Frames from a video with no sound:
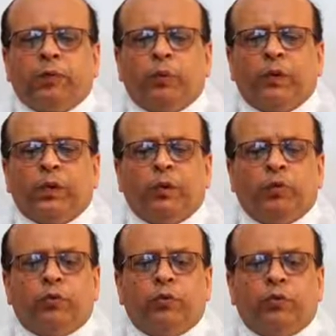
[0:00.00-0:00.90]
with a
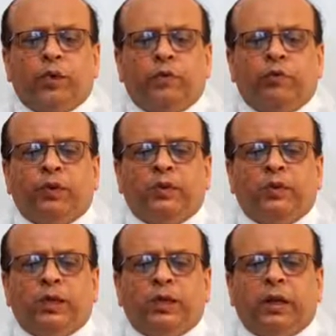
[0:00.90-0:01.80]
neutrophil
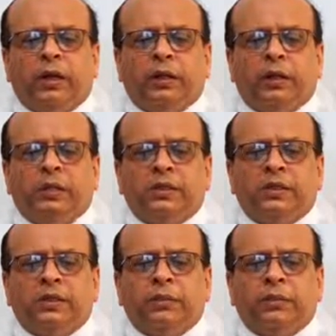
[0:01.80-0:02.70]
differential greater than
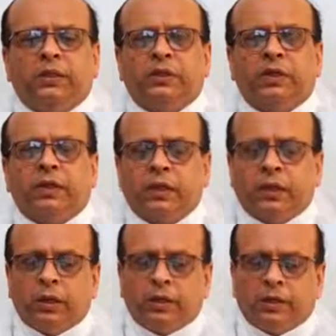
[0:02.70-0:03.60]
60%
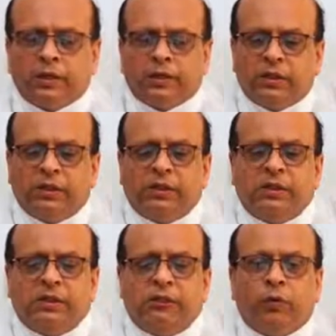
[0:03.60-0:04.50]
is
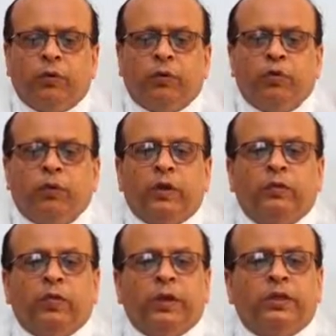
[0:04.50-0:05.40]
suggestive of
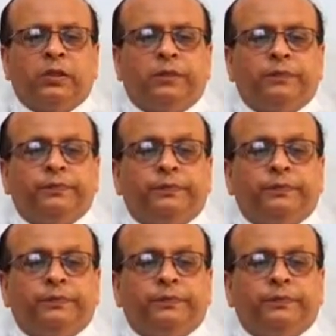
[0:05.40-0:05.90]
infection.